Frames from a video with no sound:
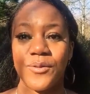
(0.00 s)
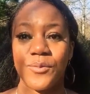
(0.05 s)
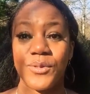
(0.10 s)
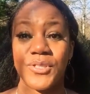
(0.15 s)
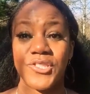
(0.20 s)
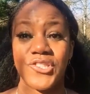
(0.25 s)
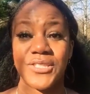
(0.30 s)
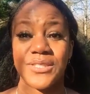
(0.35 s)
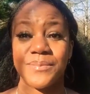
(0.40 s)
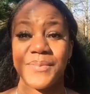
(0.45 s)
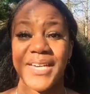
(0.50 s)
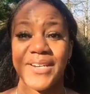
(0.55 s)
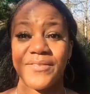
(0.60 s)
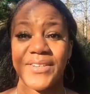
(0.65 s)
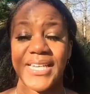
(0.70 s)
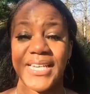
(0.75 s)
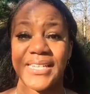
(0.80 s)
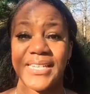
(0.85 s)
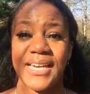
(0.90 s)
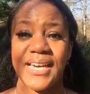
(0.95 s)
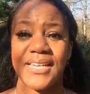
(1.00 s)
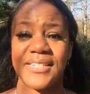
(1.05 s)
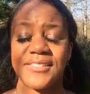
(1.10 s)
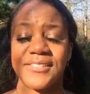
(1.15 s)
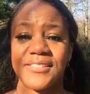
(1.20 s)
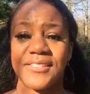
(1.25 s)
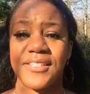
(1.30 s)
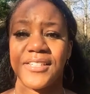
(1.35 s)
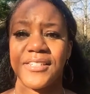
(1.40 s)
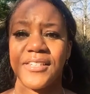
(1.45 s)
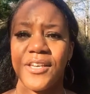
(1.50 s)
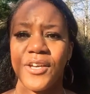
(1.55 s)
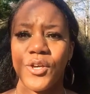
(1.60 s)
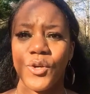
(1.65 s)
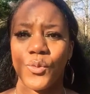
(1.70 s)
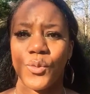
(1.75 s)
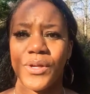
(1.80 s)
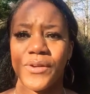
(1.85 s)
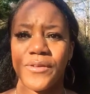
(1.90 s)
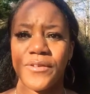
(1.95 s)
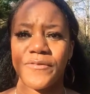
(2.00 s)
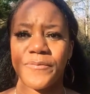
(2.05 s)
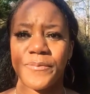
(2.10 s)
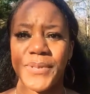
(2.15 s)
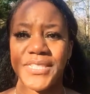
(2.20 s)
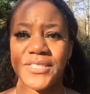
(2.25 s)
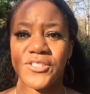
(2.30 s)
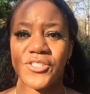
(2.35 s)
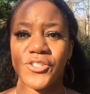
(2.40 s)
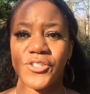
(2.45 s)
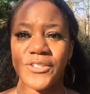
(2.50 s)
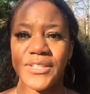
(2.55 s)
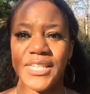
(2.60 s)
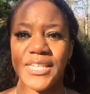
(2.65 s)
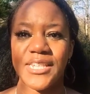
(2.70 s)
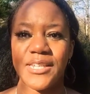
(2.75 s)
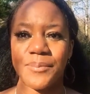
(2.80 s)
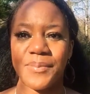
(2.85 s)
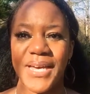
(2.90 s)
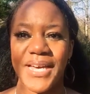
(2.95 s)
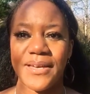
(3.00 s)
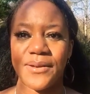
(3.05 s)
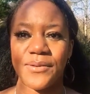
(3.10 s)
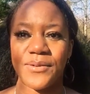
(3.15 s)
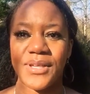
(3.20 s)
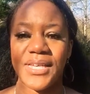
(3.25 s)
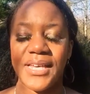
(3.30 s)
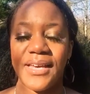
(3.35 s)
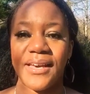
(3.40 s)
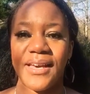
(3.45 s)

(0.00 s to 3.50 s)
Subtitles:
which is Marianne Hansen, where I've been talking about